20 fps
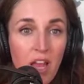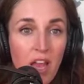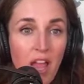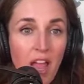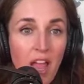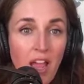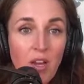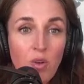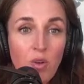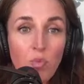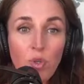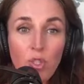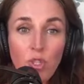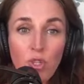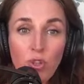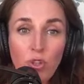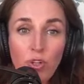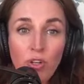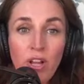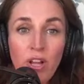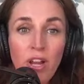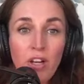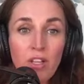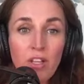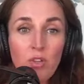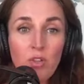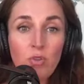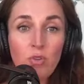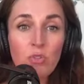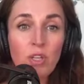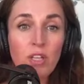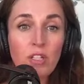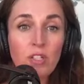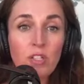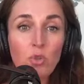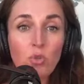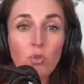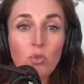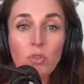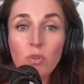And when you learn how to use a
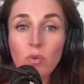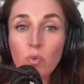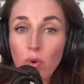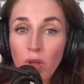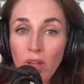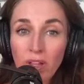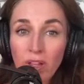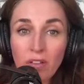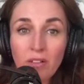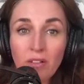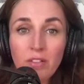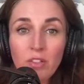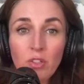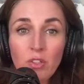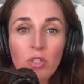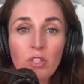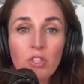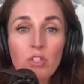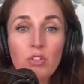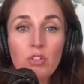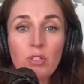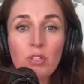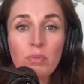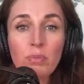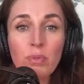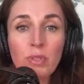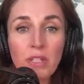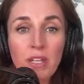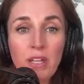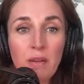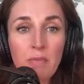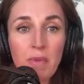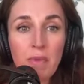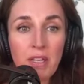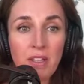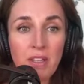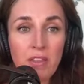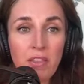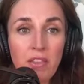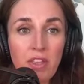tool well, you can do some pretty
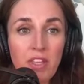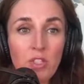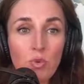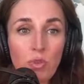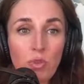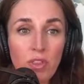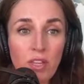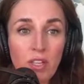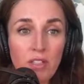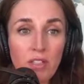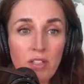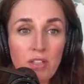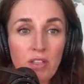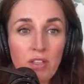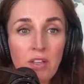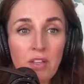amazing things with it.